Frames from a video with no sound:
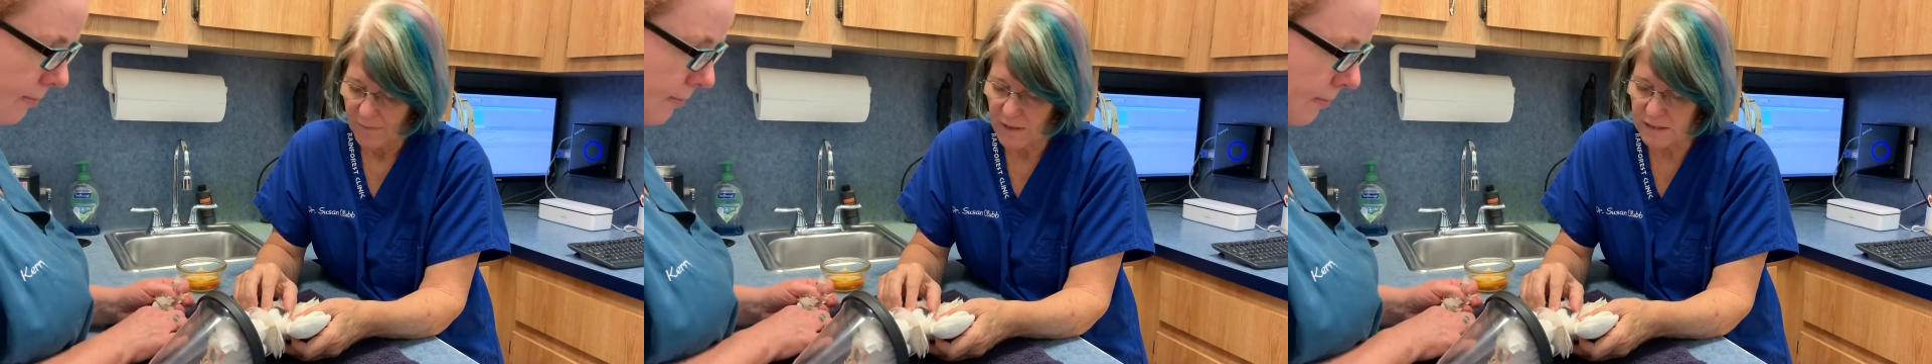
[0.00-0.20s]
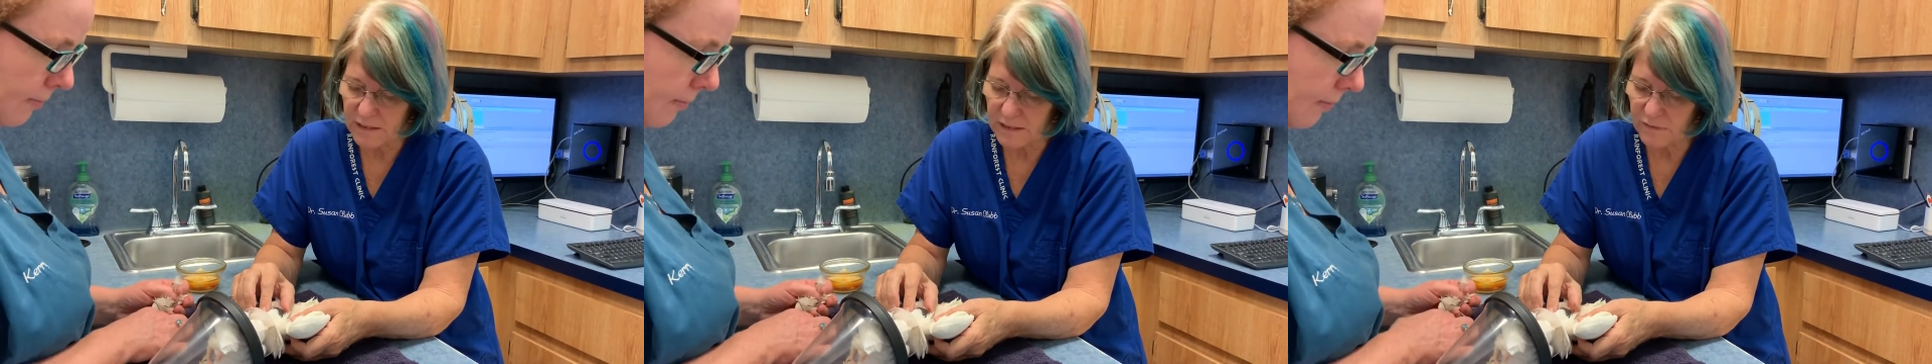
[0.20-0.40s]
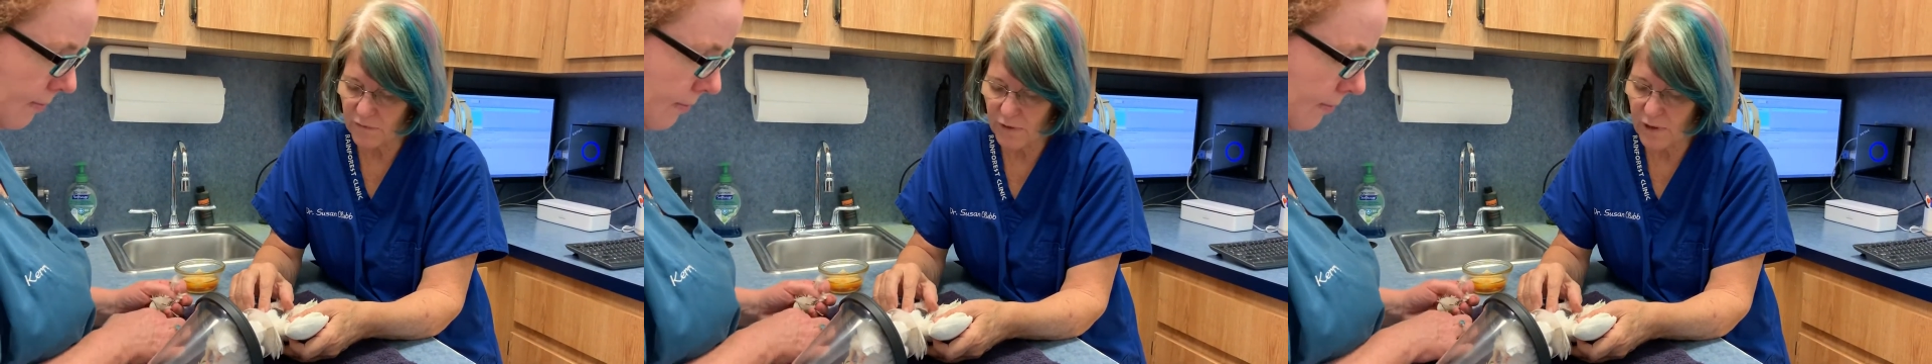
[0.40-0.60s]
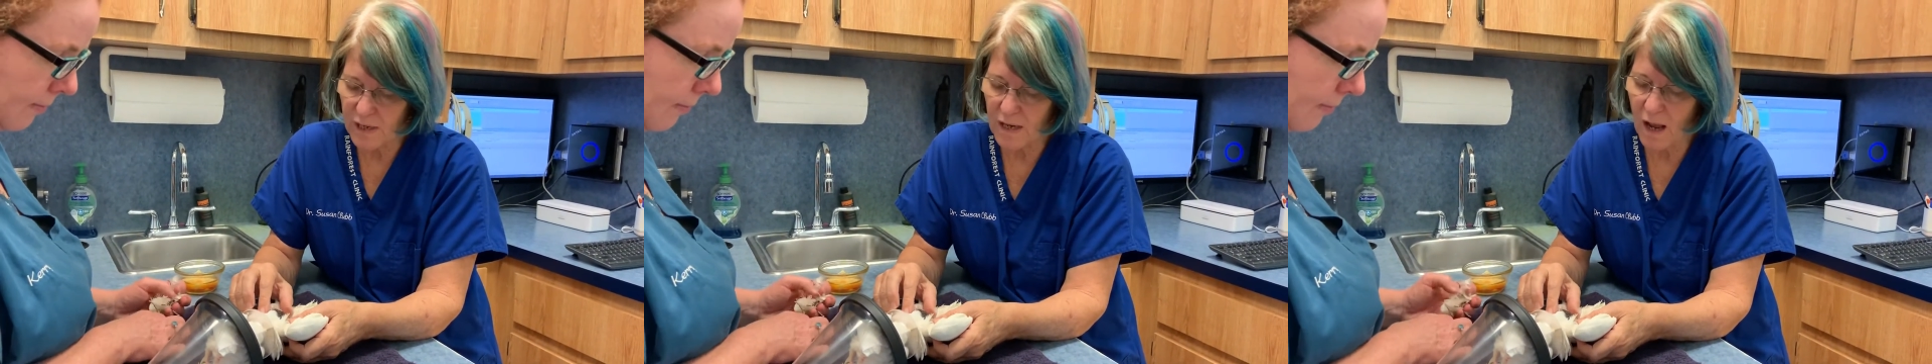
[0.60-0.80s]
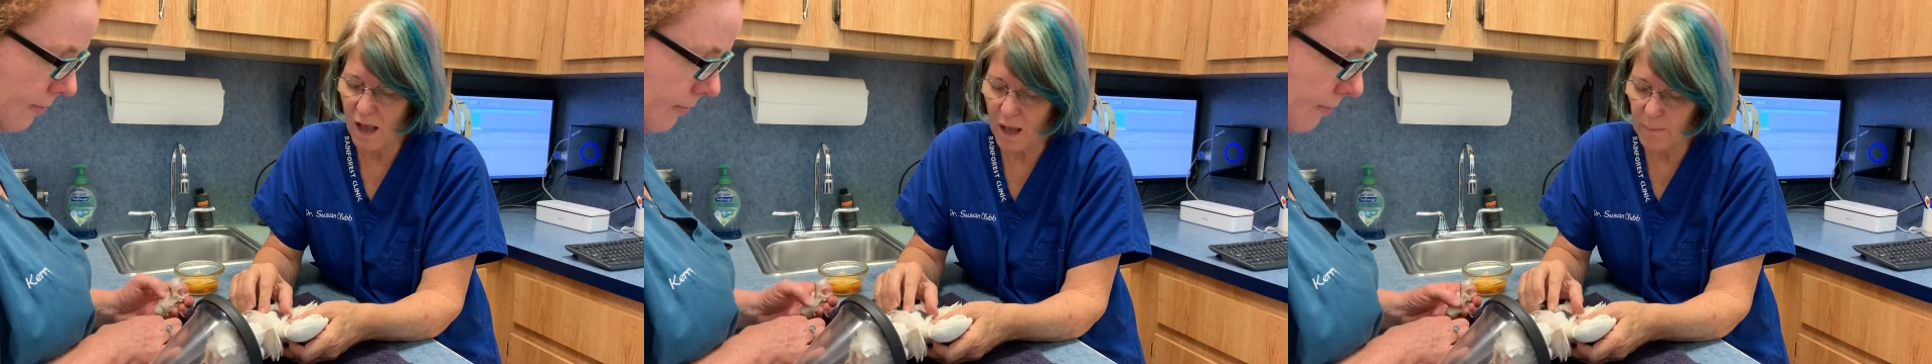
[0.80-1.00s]
This is very
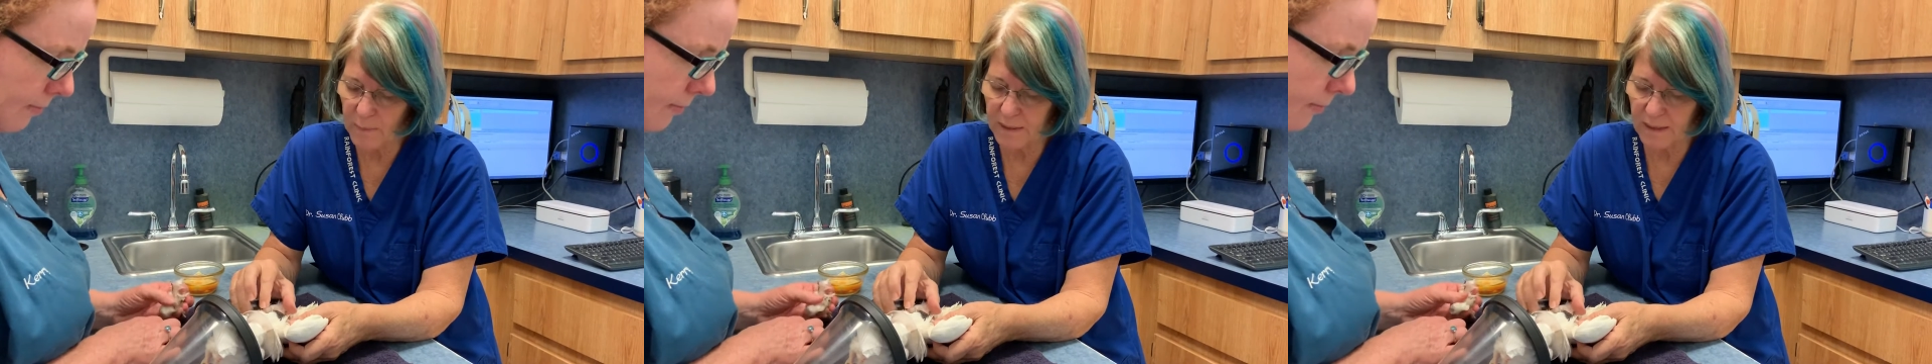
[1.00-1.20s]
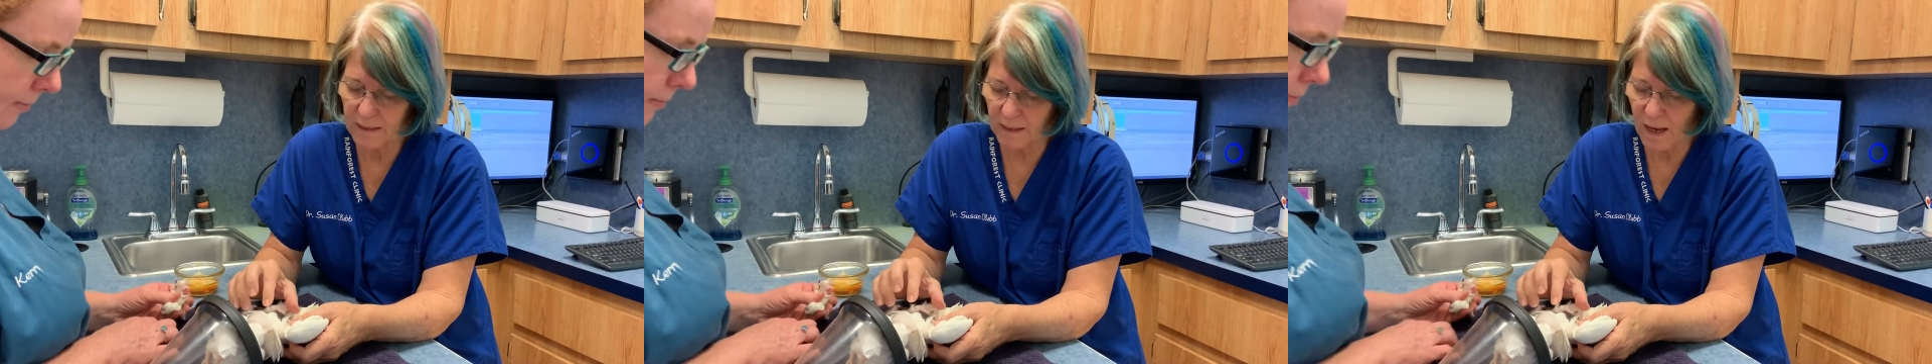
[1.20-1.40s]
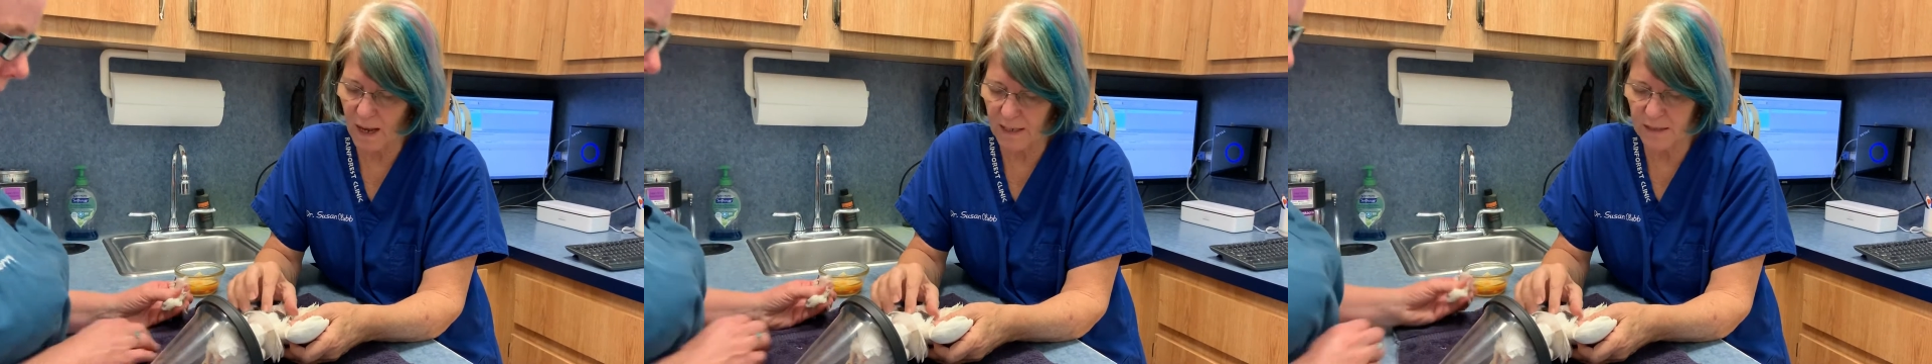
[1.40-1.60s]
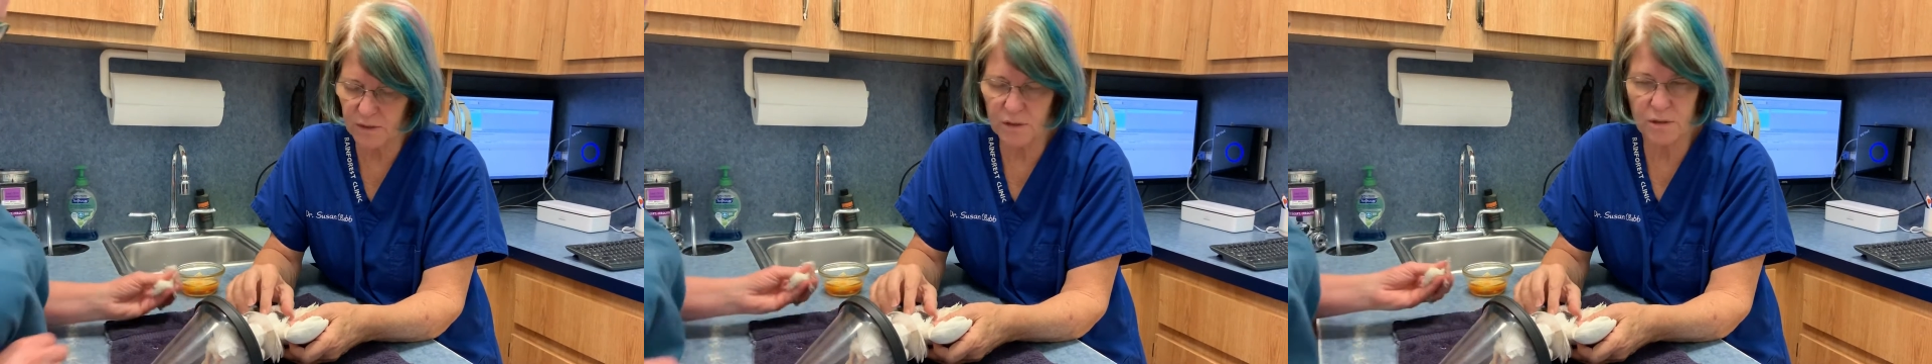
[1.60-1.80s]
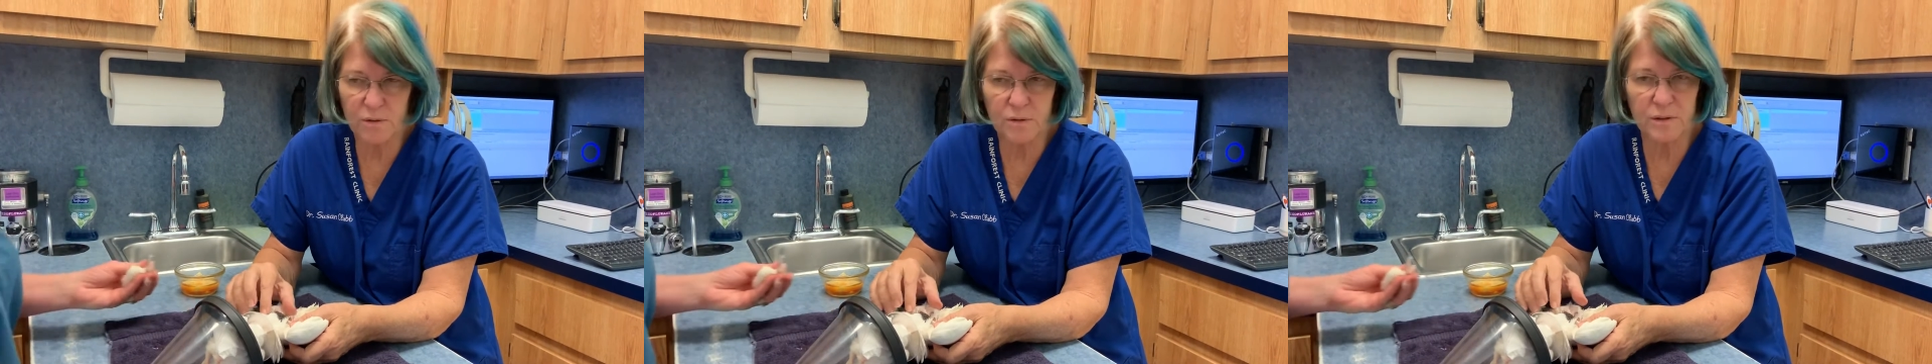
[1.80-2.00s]
common in
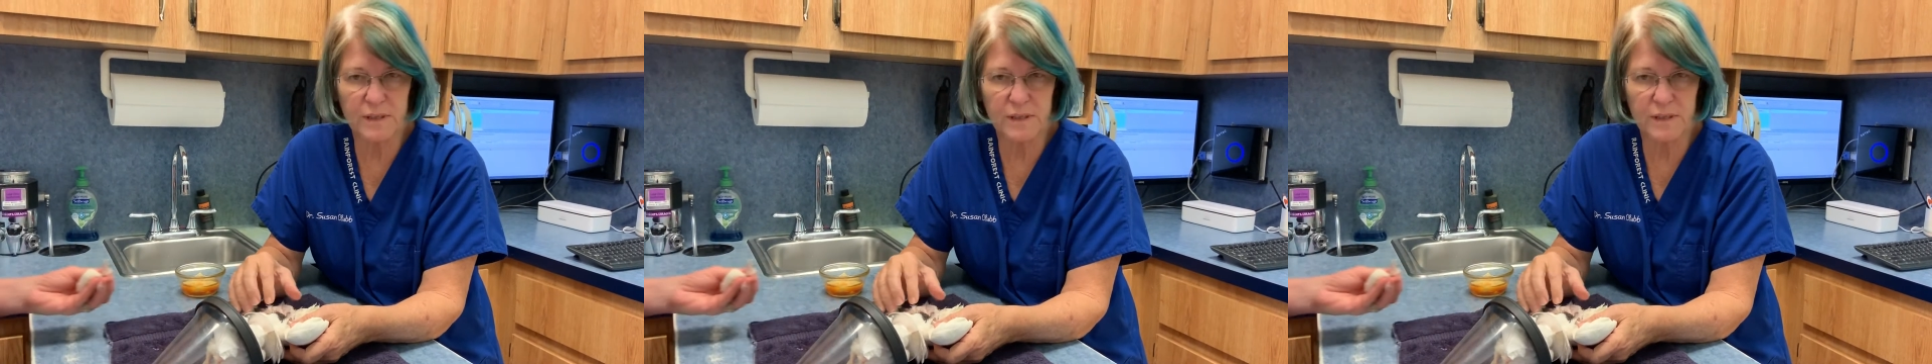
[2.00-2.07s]
cockatoos.